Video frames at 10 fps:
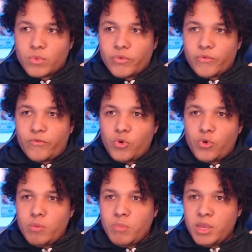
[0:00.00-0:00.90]

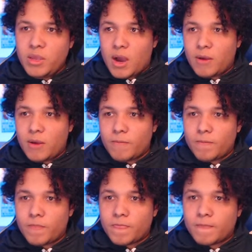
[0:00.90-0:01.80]
Fuyumiya.
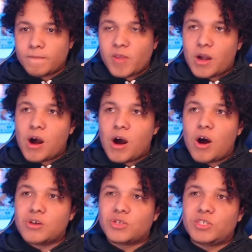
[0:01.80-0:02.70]

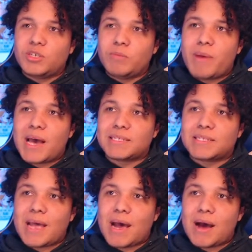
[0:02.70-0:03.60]
Oh, so she
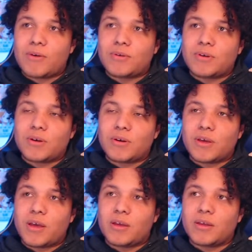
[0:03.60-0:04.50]
passed out.
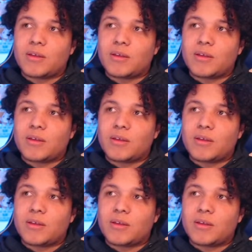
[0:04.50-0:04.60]
Okay.